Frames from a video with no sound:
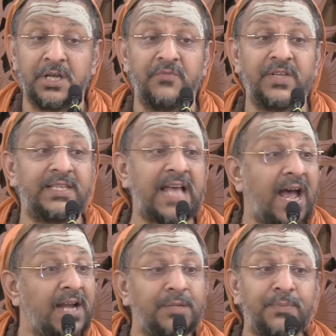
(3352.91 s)
With
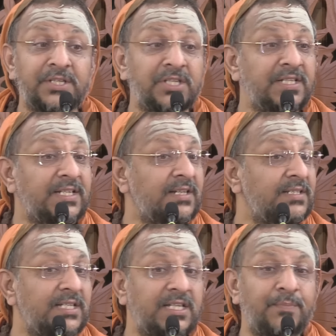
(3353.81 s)
that much
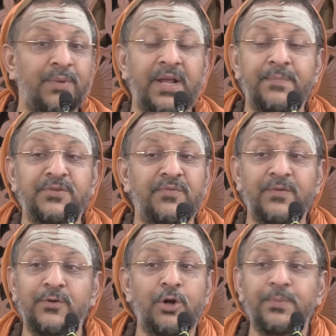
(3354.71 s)
intensity, perhaps we
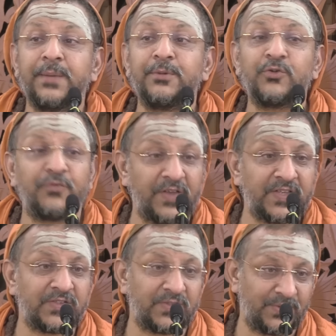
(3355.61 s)
will not be able to
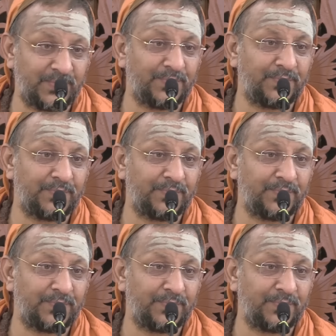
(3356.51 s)
face.